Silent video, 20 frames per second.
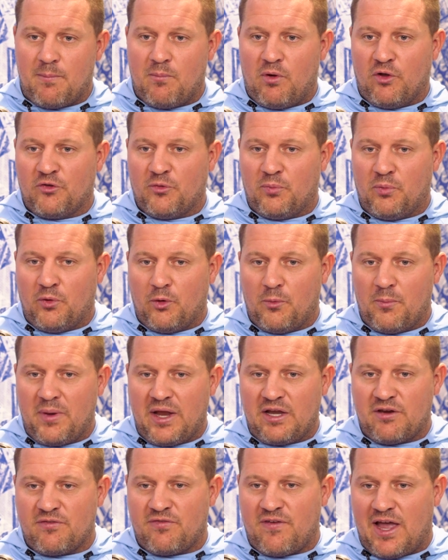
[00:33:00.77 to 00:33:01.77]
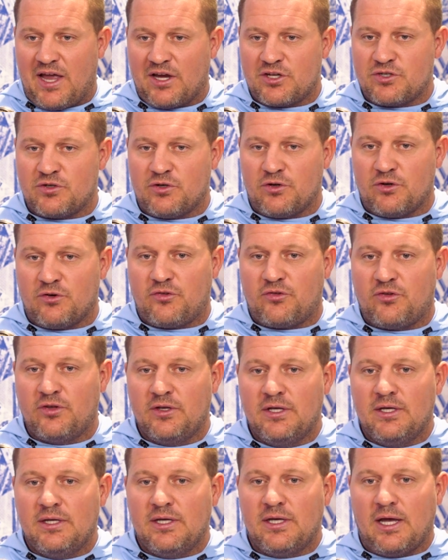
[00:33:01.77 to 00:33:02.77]
multiple manufacturers
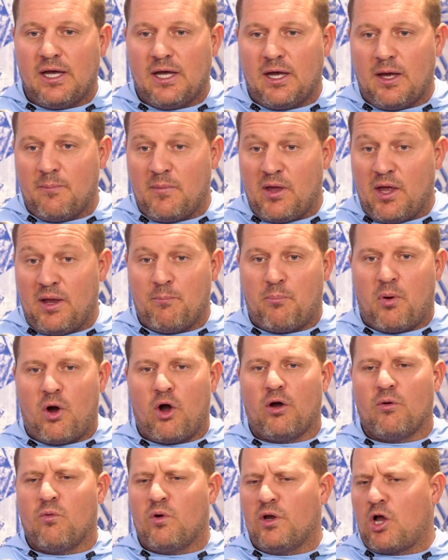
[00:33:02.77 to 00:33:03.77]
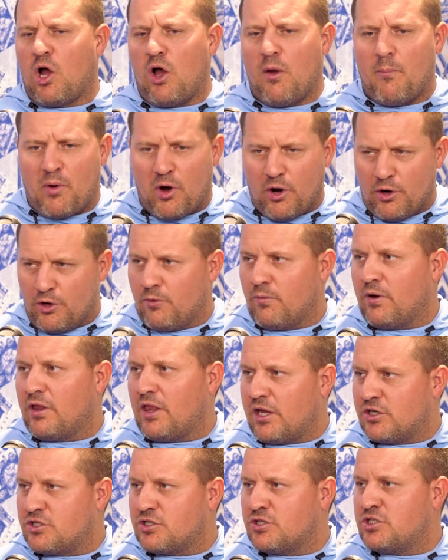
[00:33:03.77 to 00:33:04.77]
and we call them partner
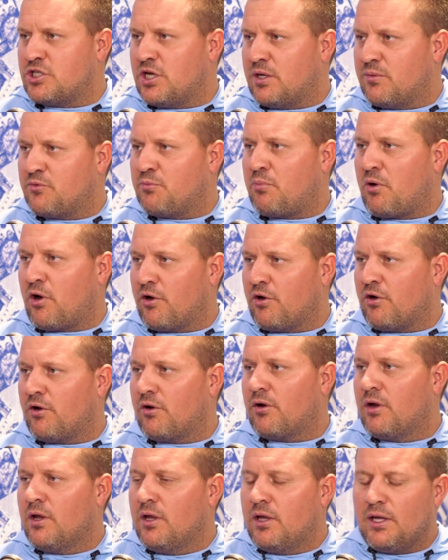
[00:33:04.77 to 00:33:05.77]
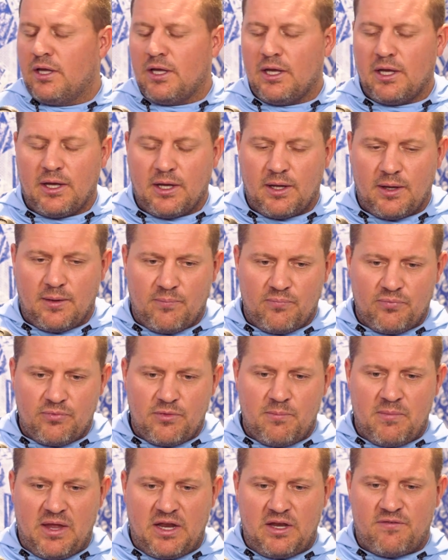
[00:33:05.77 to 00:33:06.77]
relationships,
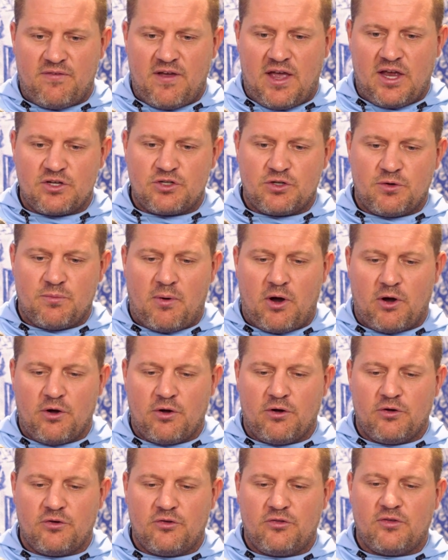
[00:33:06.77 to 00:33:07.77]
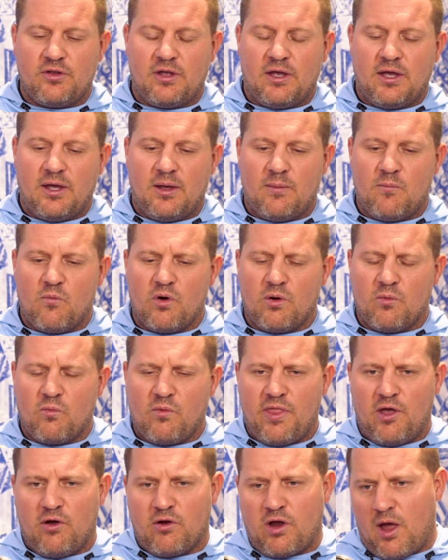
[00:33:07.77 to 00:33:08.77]
manufacturer partners, where
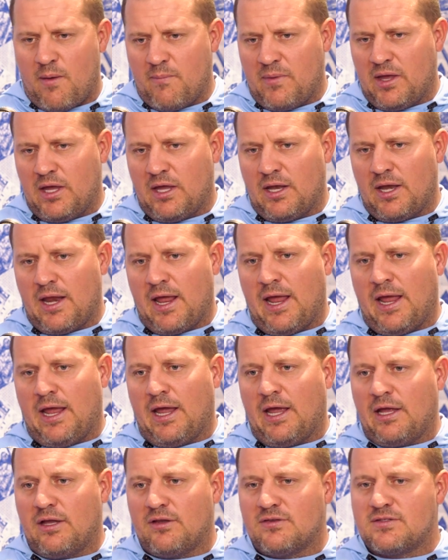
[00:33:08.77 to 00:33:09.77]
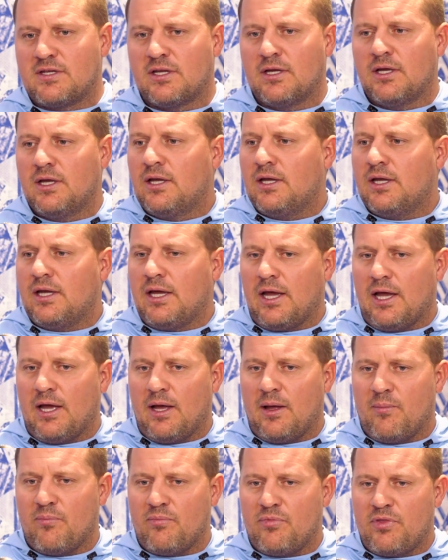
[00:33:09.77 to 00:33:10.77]
they'll come in and
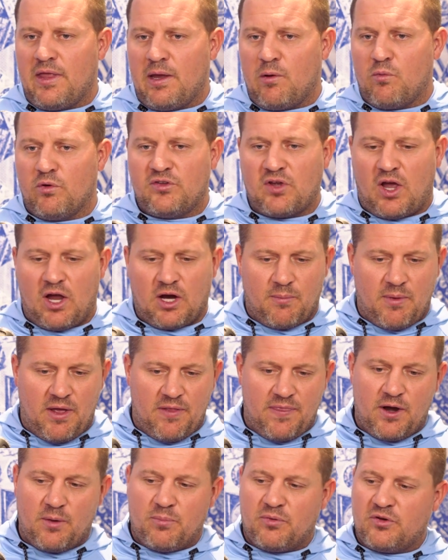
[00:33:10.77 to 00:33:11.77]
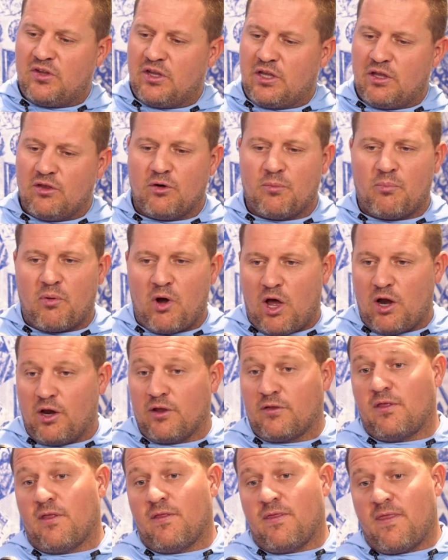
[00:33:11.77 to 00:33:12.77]
they would talk about their particular
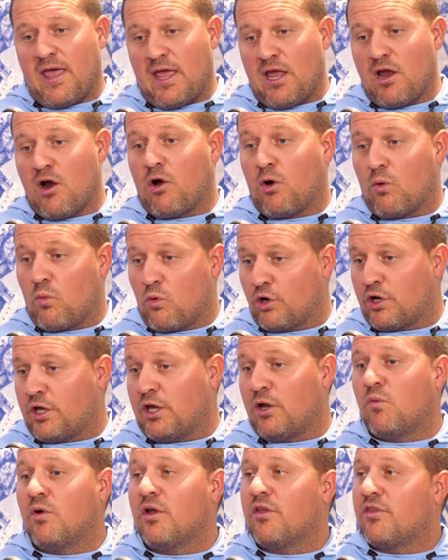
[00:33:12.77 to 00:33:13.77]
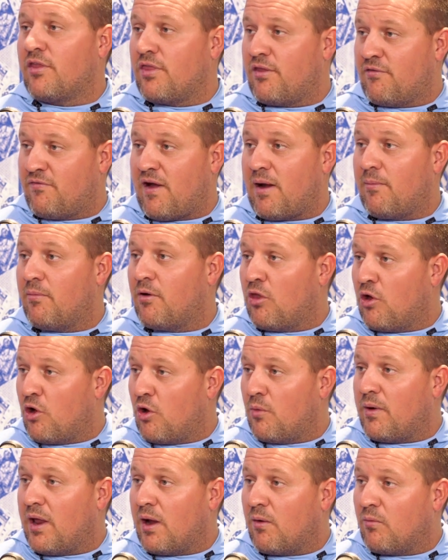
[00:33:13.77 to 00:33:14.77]
product that they are working with in the fiber to the
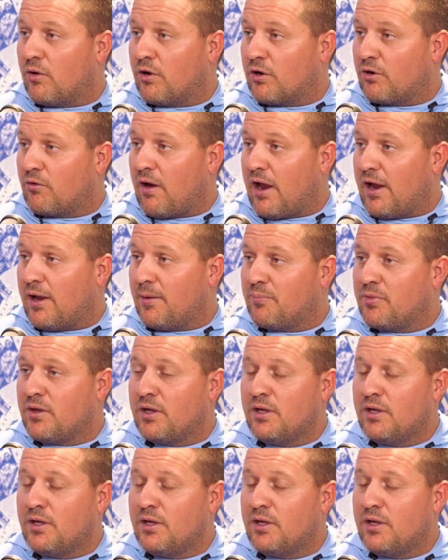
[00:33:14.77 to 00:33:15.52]
home network. Right.